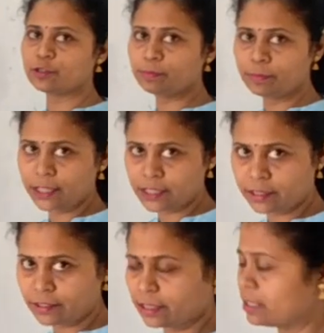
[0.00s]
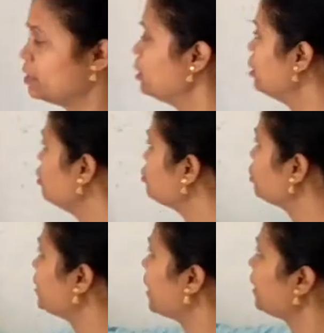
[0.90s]
so plus 3.
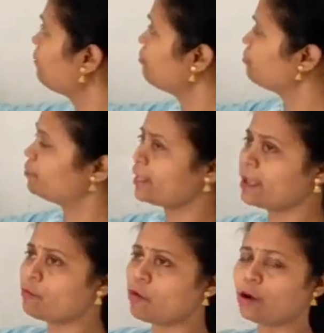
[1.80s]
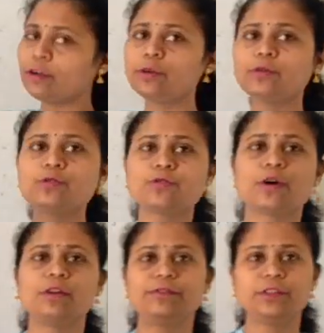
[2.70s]
So they want you to
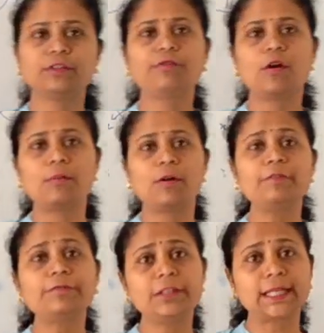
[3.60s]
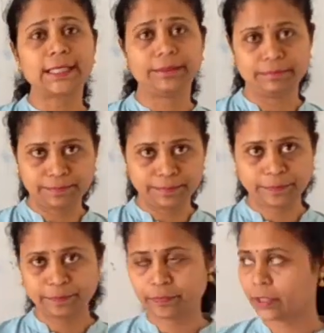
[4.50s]
solve in the form of time.
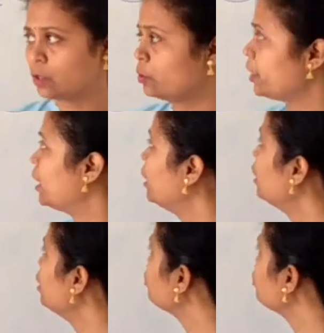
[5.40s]
Okay,